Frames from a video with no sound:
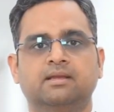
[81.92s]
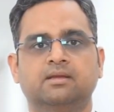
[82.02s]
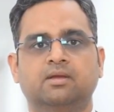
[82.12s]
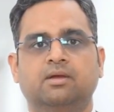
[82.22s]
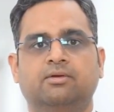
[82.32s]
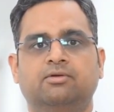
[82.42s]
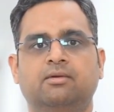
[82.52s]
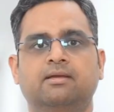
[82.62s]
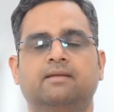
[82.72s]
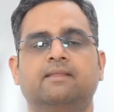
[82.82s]

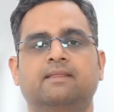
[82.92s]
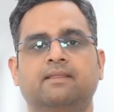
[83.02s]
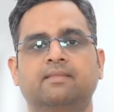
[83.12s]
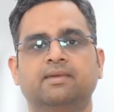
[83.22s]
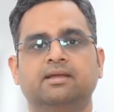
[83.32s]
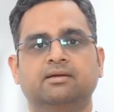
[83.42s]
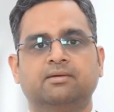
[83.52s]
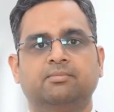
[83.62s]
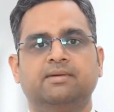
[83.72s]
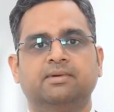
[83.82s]
Also,
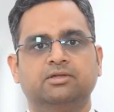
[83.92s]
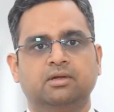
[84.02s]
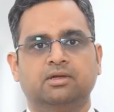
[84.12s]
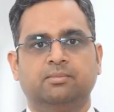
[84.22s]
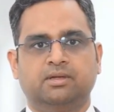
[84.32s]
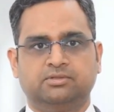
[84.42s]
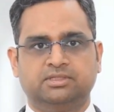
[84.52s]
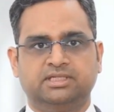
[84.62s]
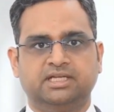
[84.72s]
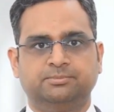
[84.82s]
when we talk
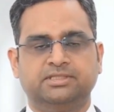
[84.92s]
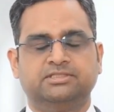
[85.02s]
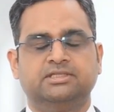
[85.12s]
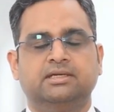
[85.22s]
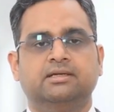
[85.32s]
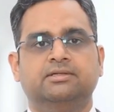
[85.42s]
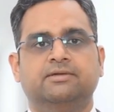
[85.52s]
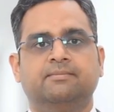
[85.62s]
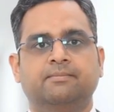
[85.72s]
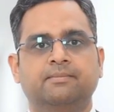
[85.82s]
about climbing
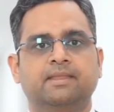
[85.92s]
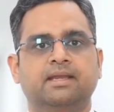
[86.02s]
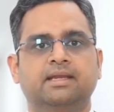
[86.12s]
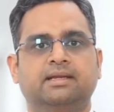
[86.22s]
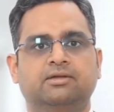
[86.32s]
stairs, it is